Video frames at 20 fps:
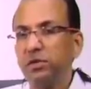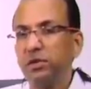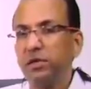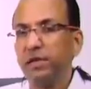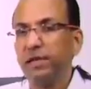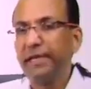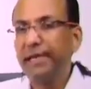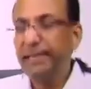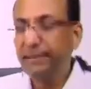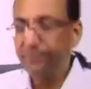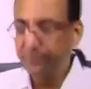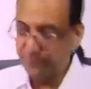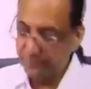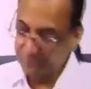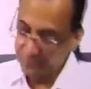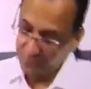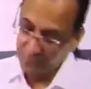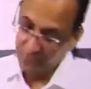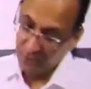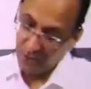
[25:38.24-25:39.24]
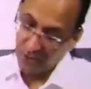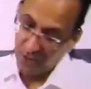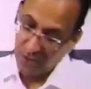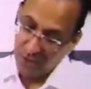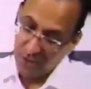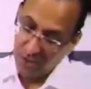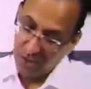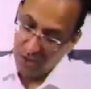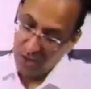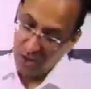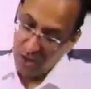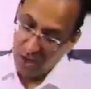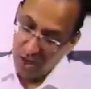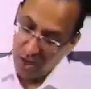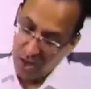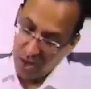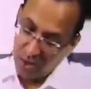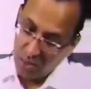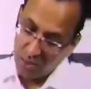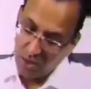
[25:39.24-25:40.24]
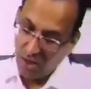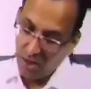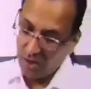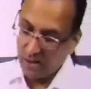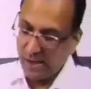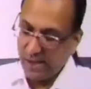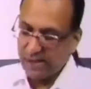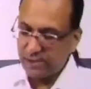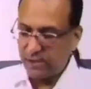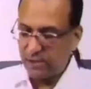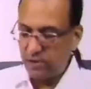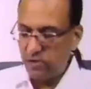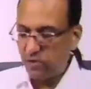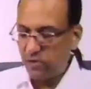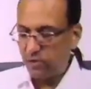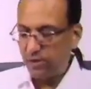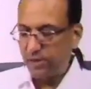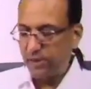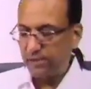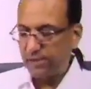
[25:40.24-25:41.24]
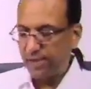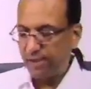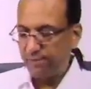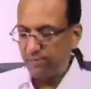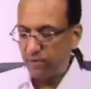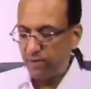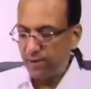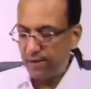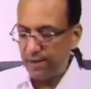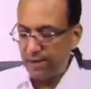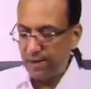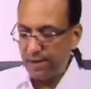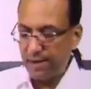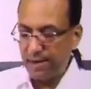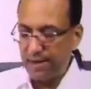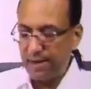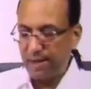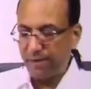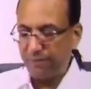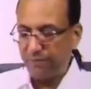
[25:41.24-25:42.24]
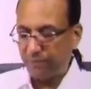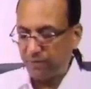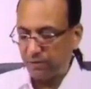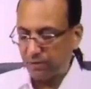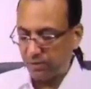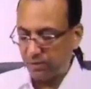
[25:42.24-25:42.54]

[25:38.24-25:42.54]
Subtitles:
if the right nucleus gave you left